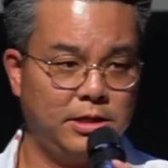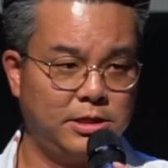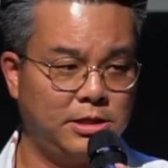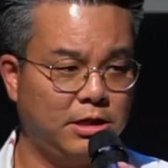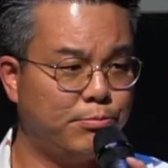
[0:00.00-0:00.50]

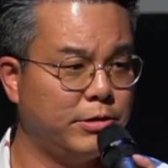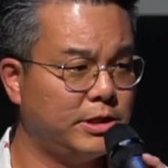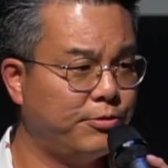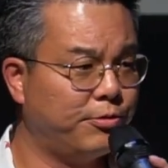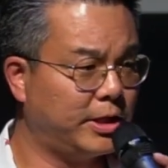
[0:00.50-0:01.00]
This love
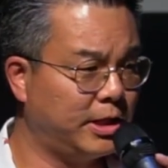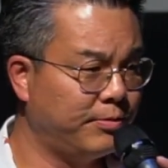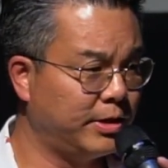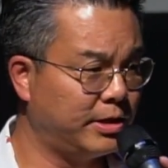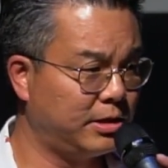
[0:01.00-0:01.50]
brings in
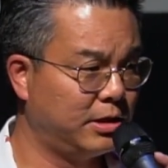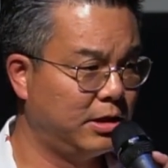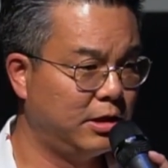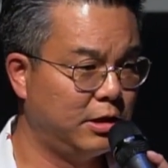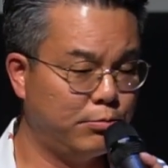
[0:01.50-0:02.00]
forgiveness,
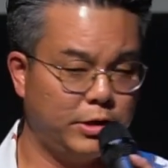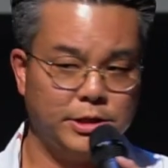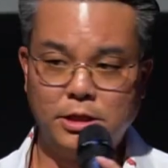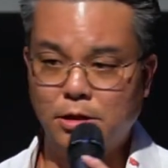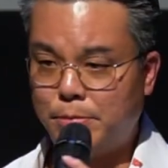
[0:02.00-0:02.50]

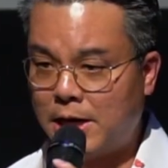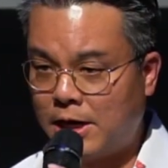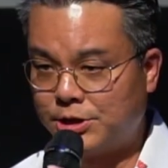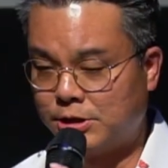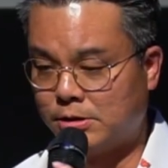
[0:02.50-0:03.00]
brings in
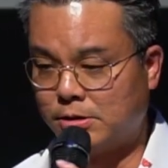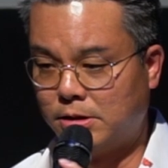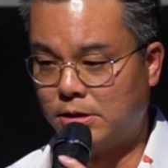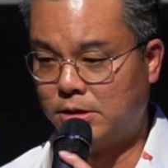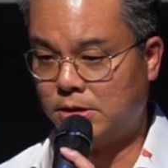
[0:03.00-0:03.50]
compassion,
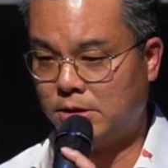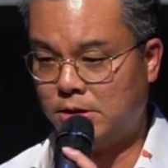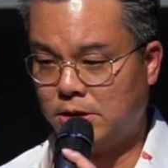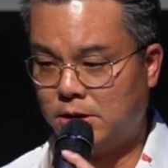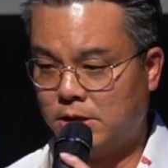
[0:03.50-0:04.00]

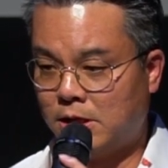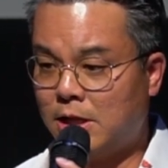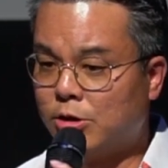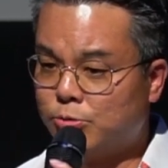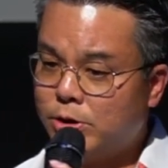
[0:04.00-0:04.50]

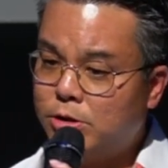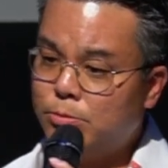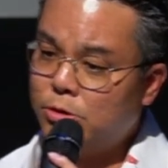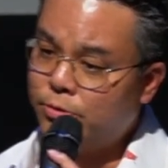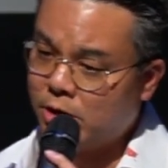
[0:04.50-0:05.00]
allows one to
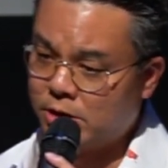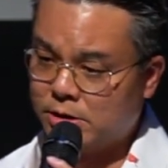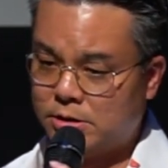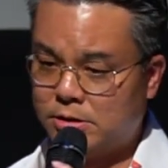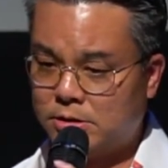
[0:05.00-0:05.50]
move on.